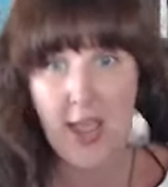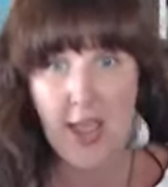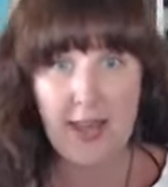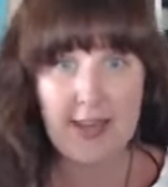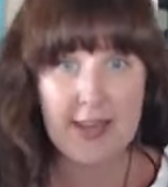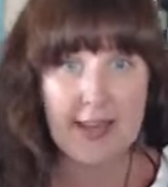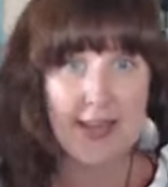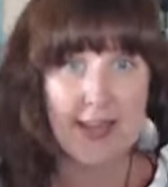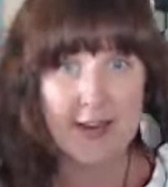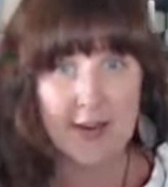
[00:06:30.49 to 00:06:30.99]

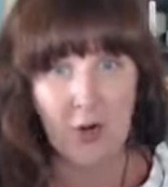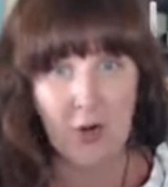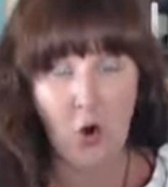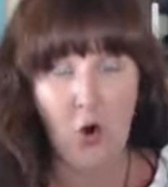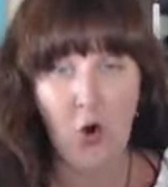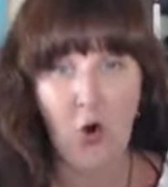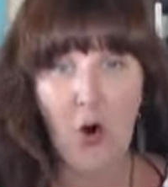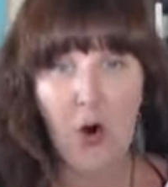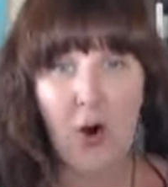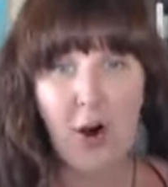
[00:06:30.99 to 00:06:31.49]
and get it
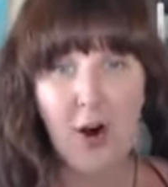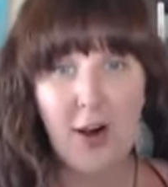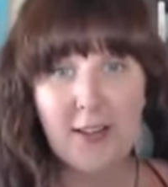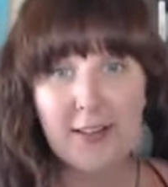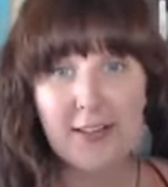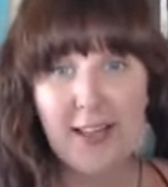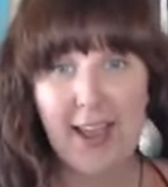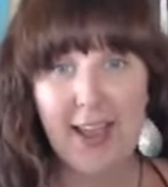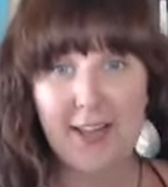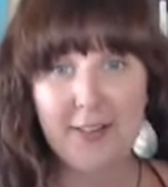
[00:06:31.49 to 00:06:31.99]

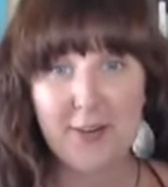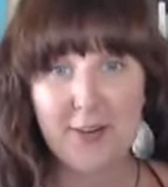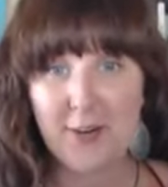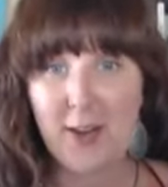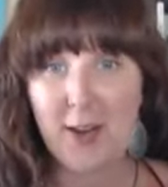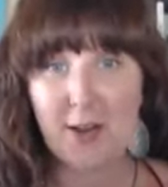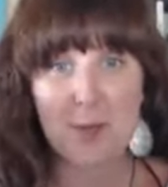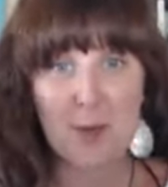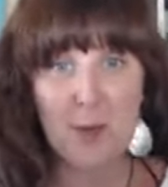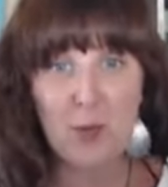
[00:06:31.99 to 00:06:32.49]
all lathered up.